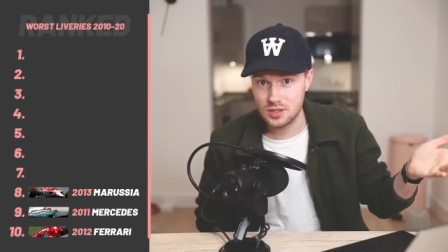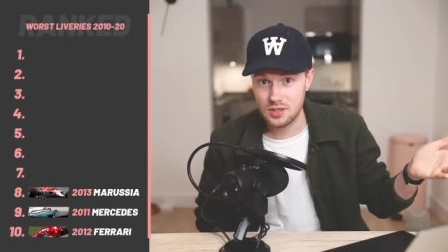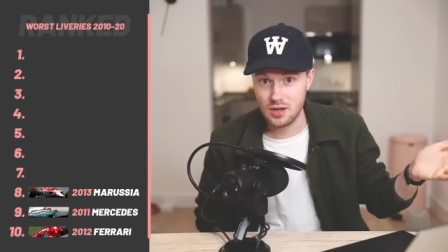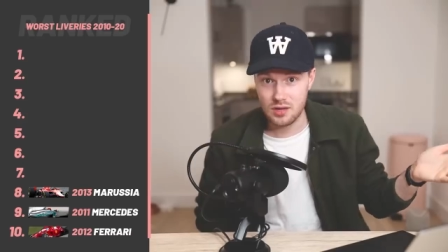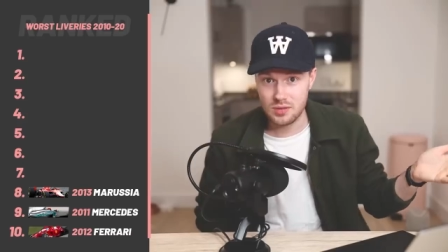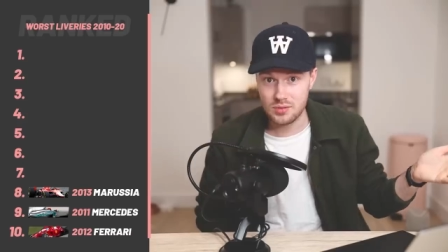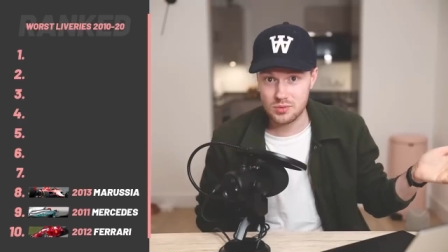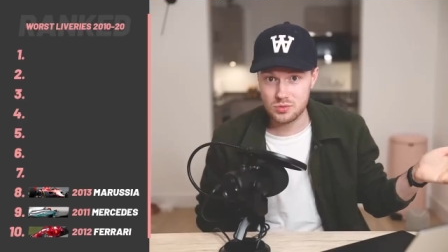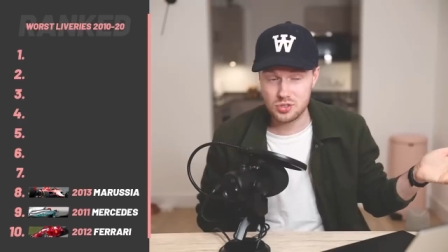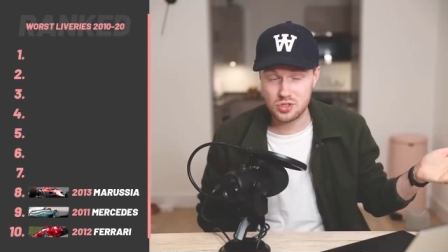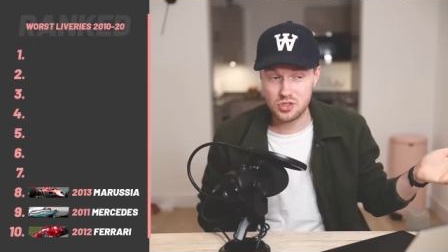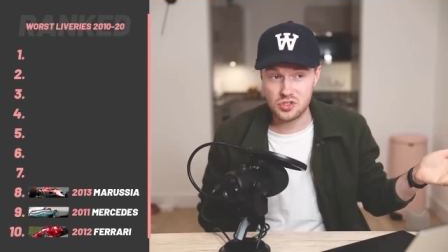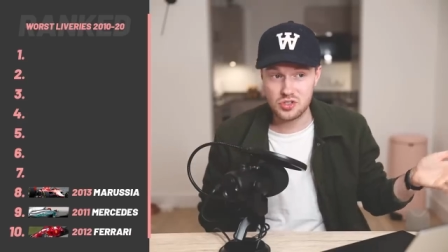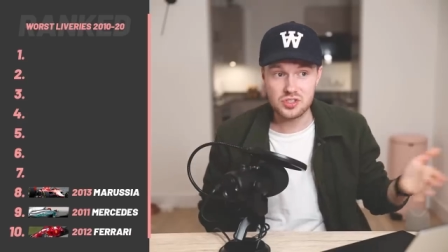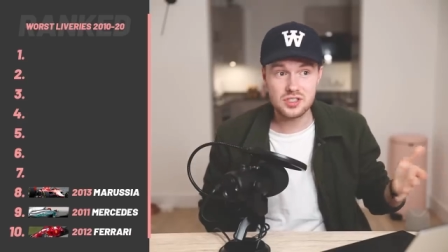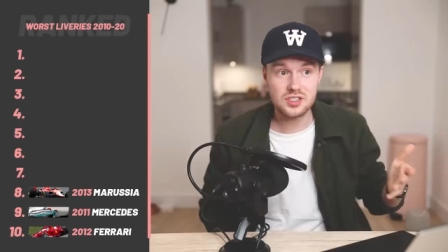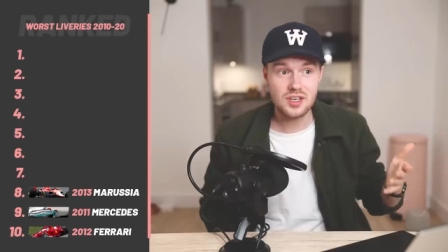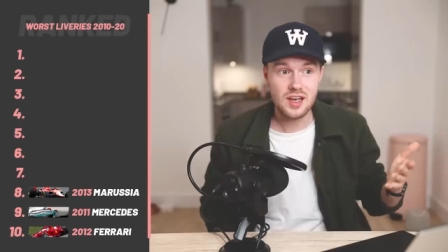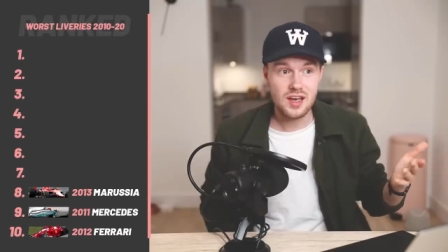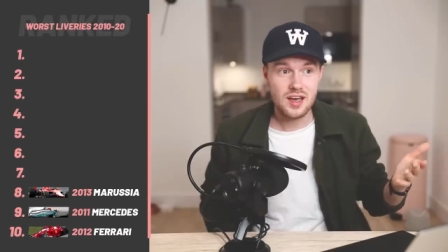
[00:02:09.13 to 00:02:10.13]
you know, it was
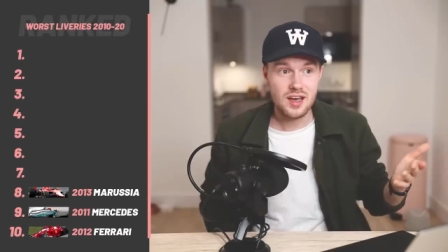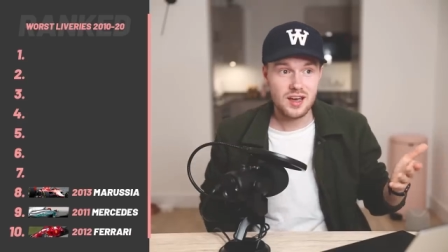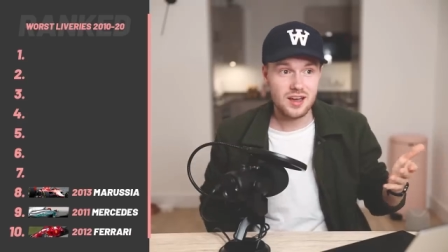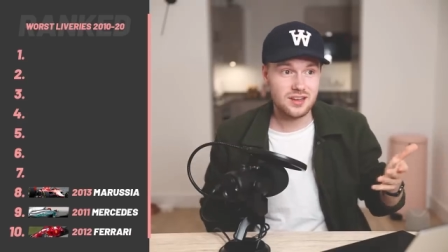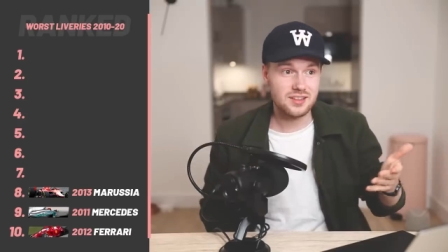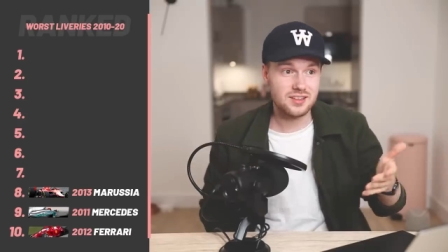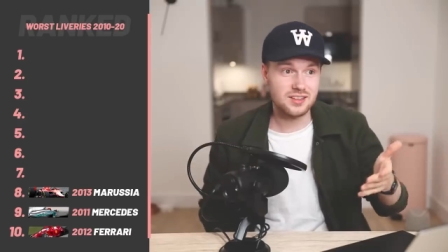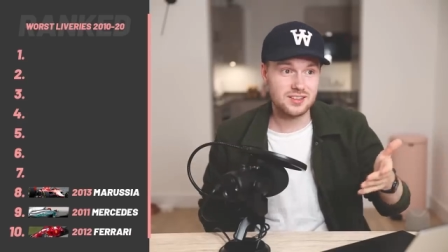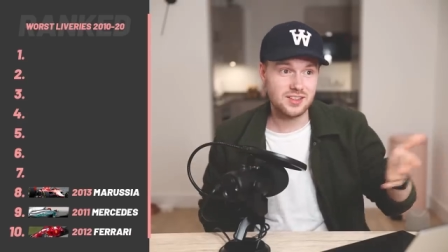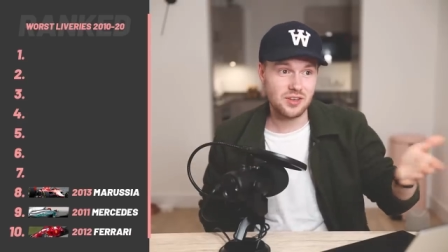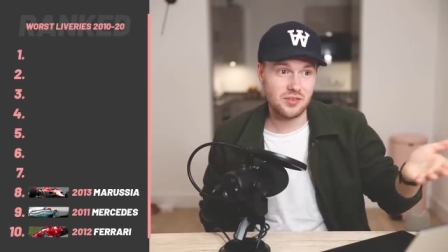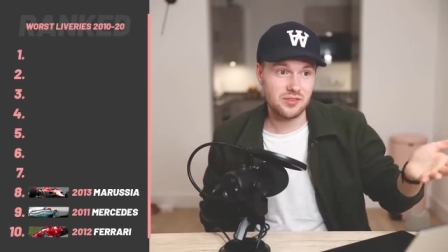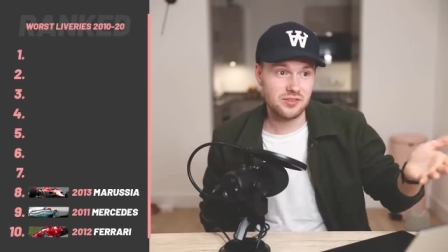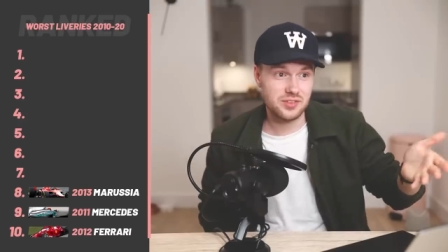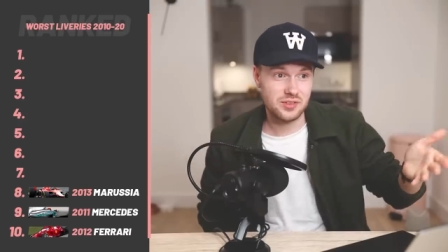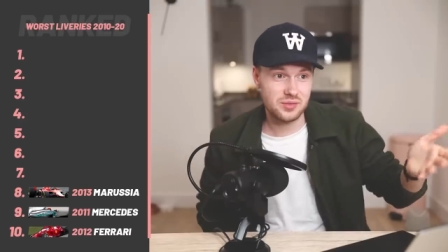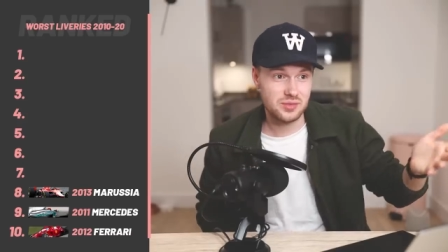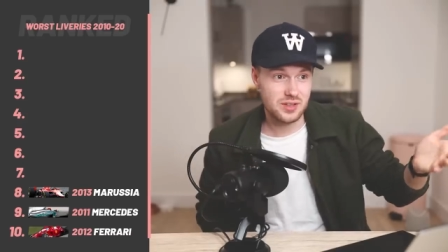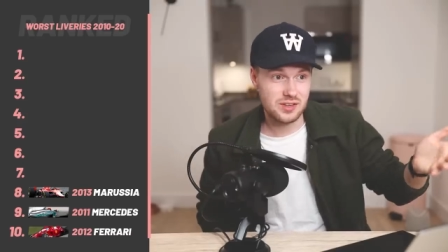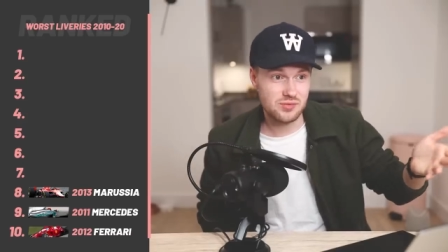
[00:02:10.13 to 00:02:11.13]
good. And I don't
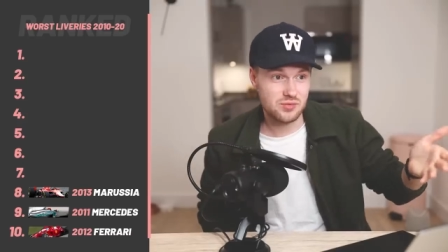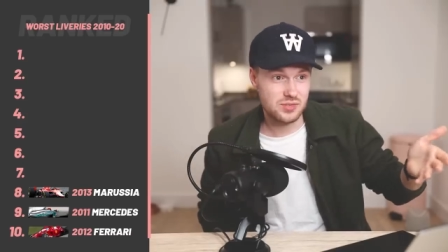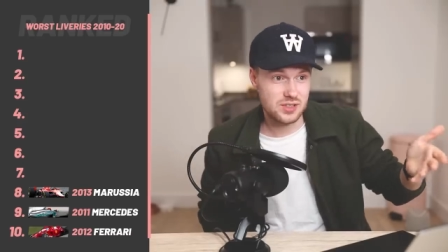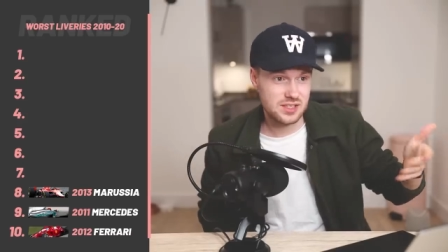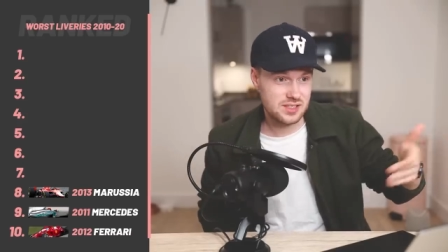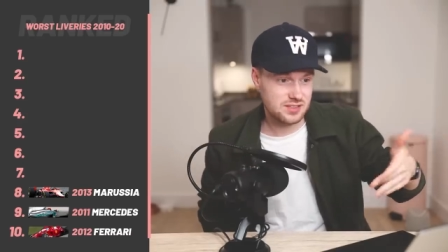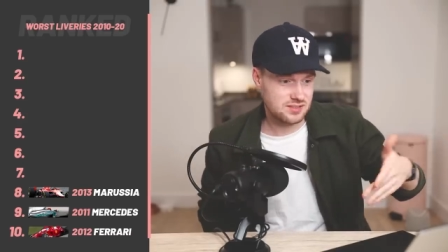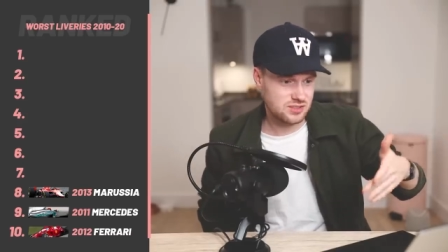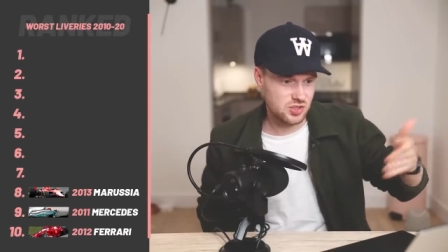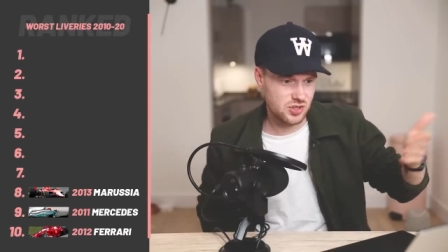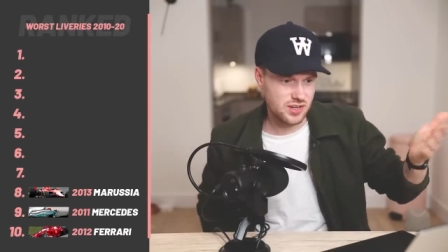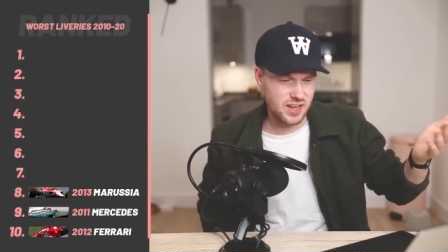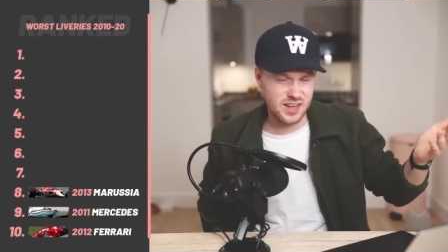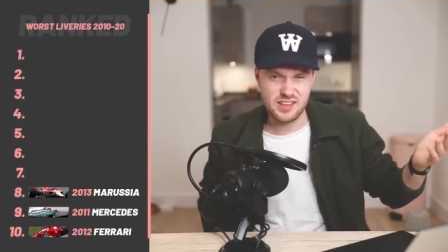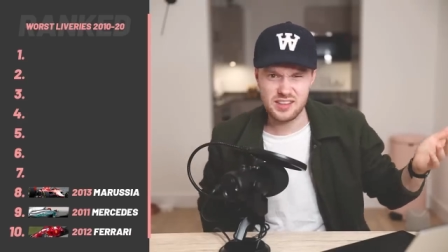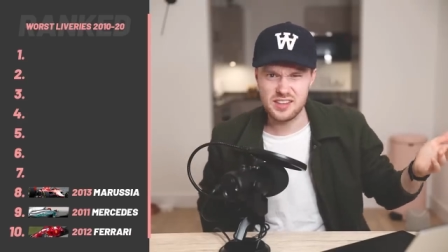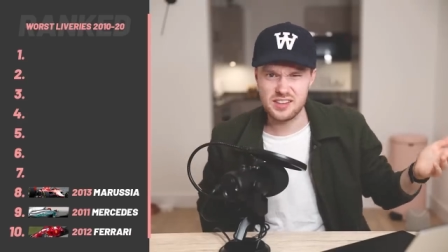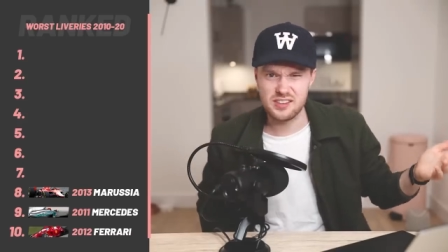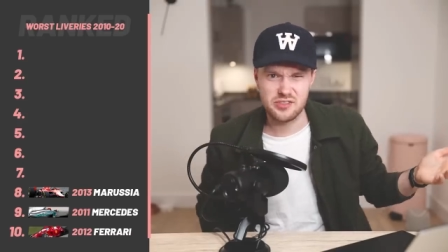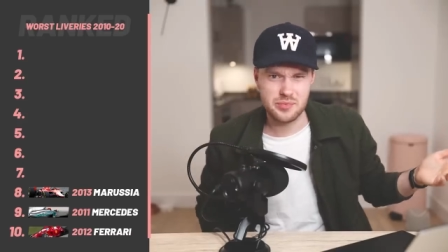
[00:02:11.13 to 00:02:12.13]
feel they really took
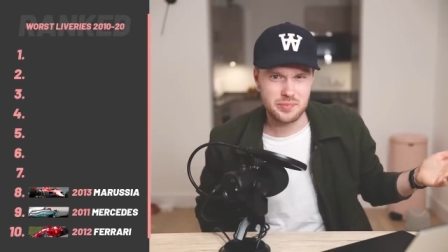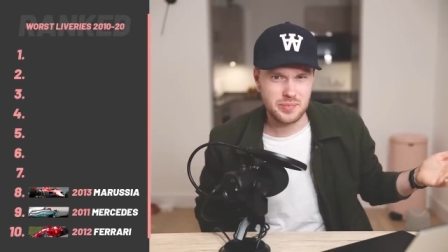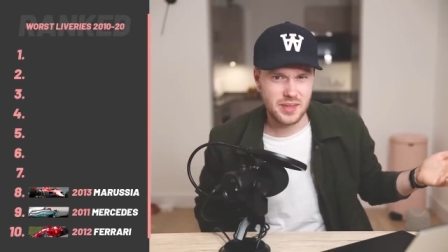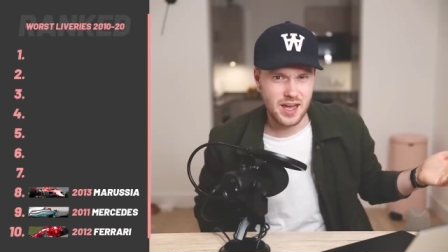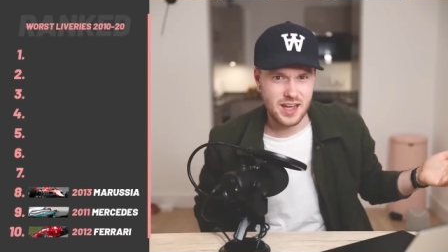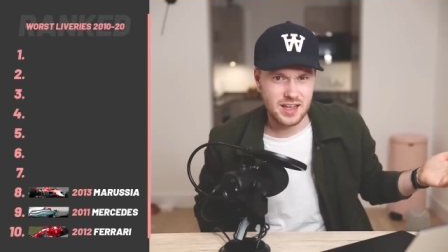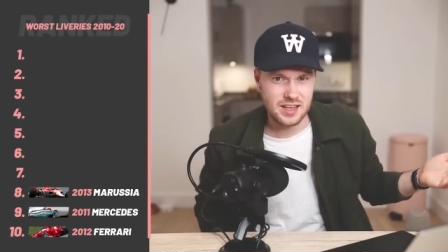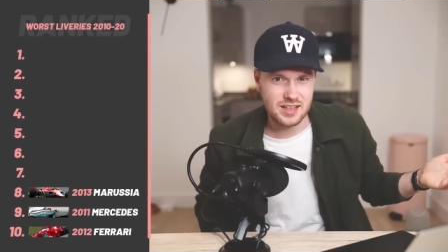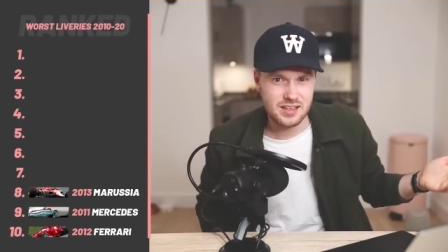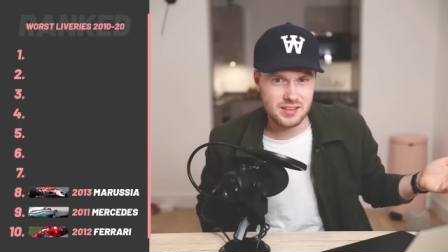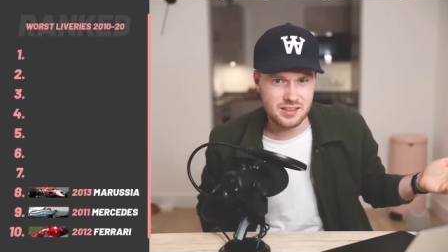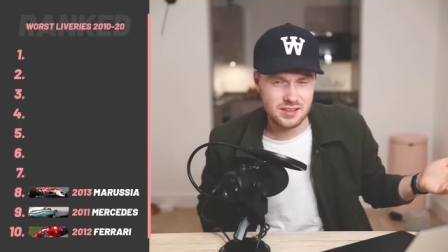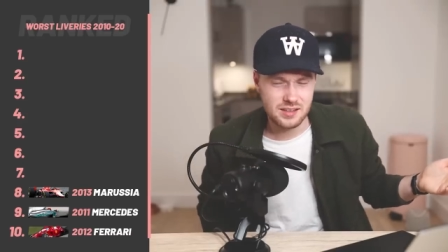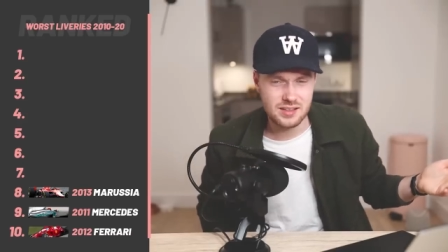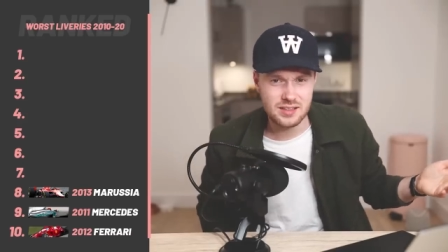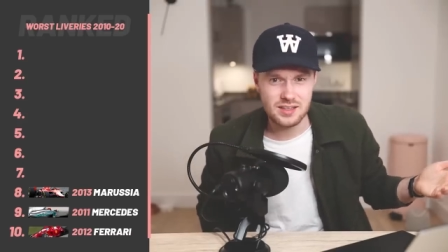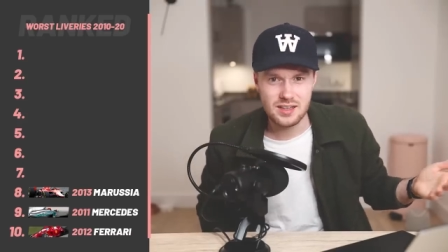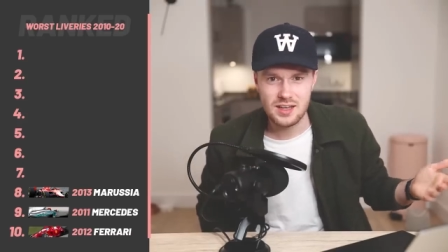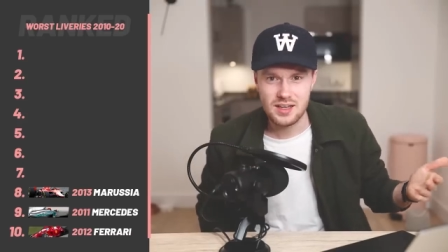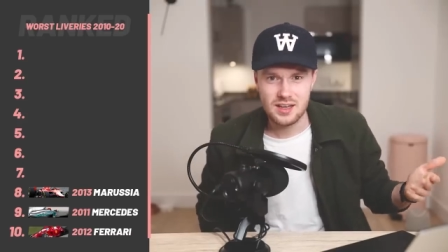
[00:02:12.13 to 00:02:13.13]
anything from that
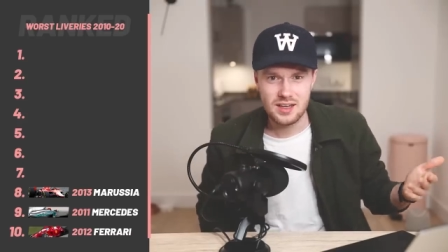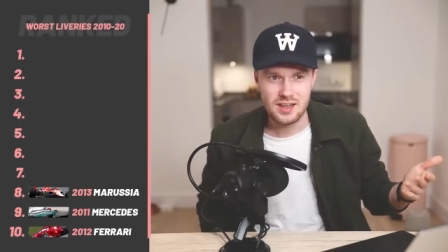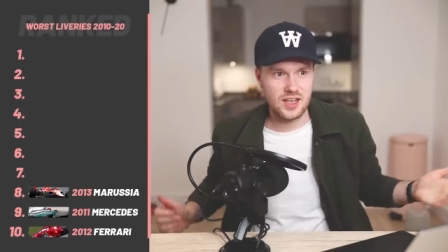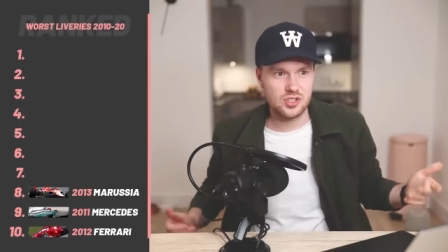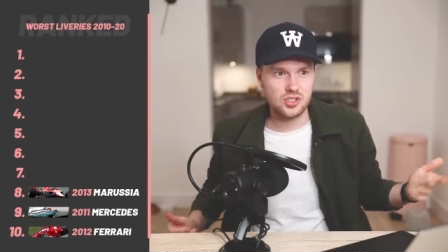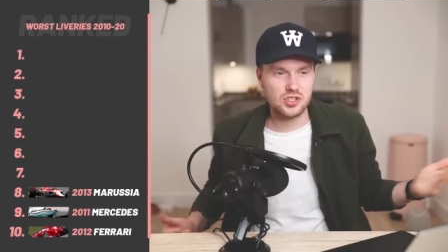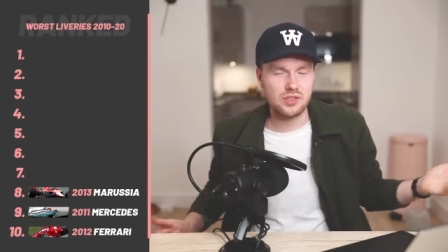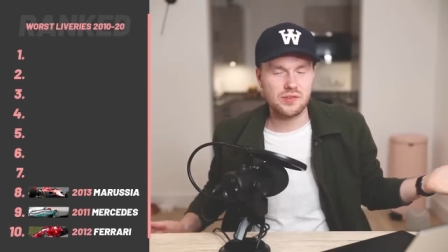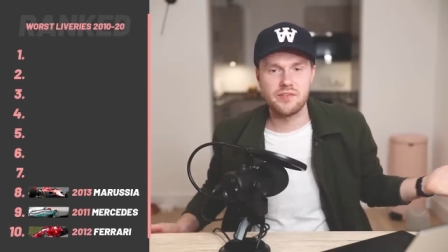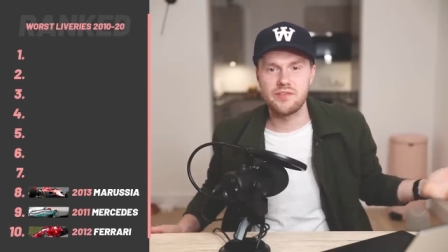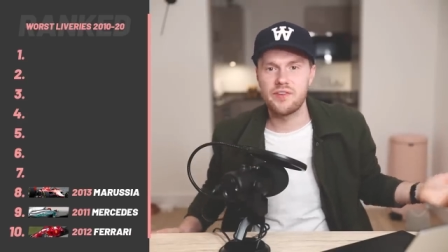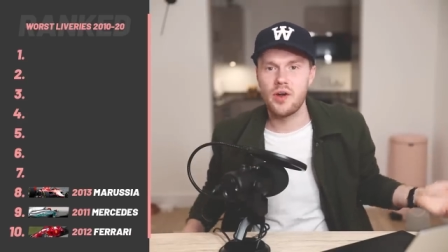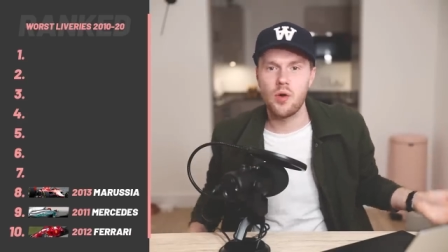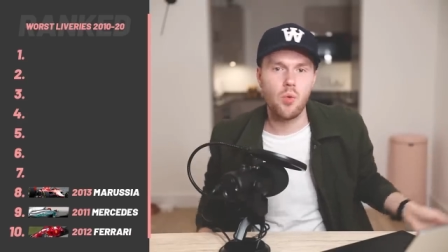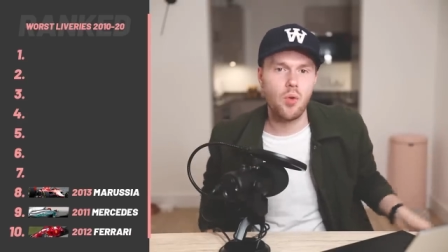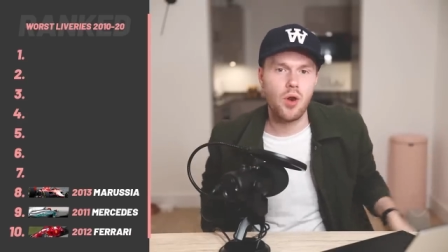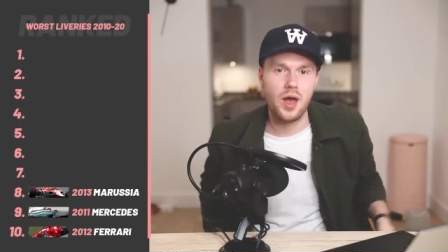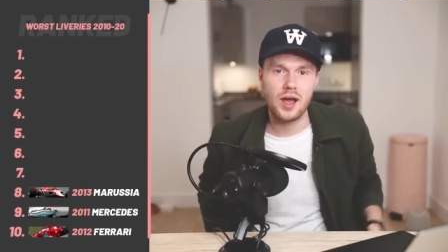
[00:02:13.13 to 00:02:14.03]
either. It just felt